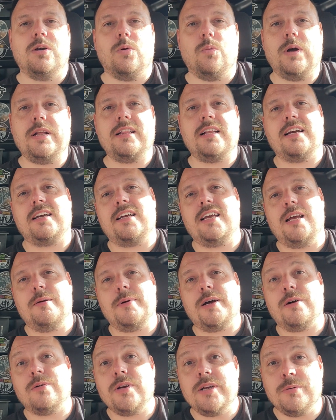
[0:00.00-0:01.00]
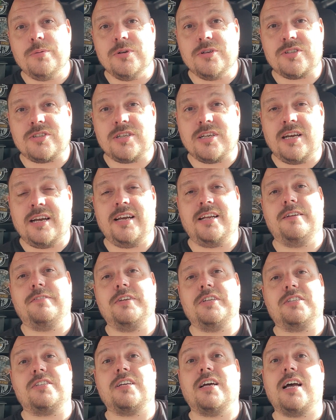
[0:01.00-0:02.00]
When that came out, it was ahead
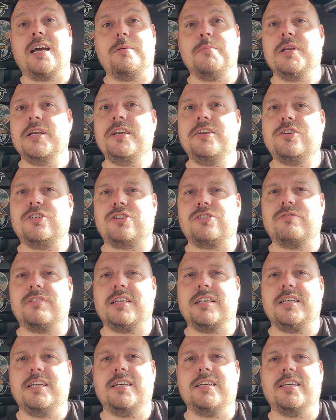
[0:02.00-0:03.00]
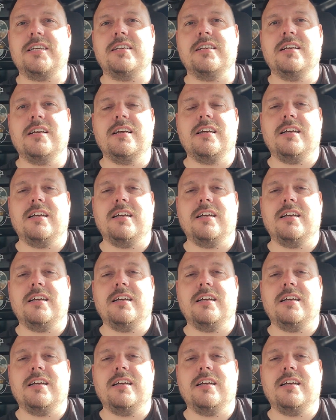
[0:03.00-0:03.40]
of its time and industry leading,